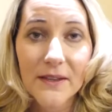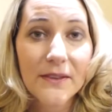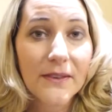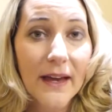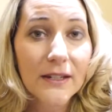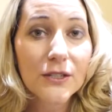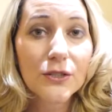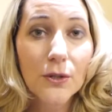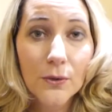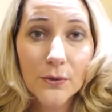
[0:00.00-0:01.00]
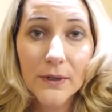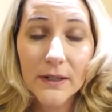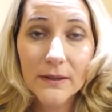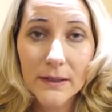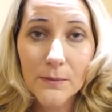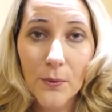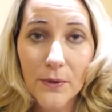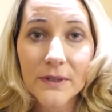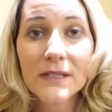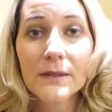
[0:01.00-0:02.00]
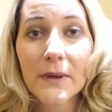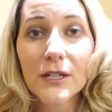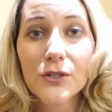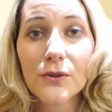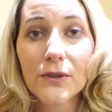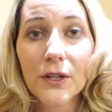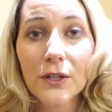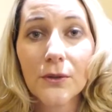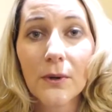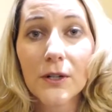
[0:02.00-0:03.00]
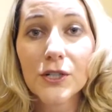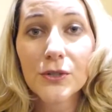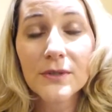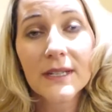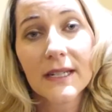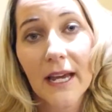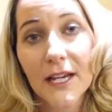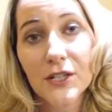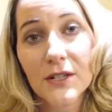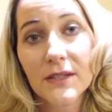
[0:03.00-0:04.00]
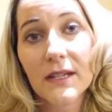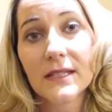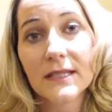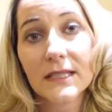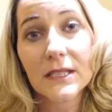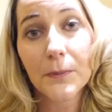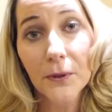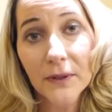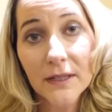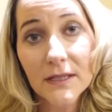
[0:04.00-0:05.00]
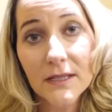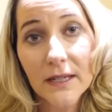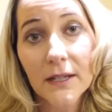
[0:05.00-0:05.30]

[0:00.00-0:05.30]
That is so critically important to make sure that you are choosing an agent that is experienced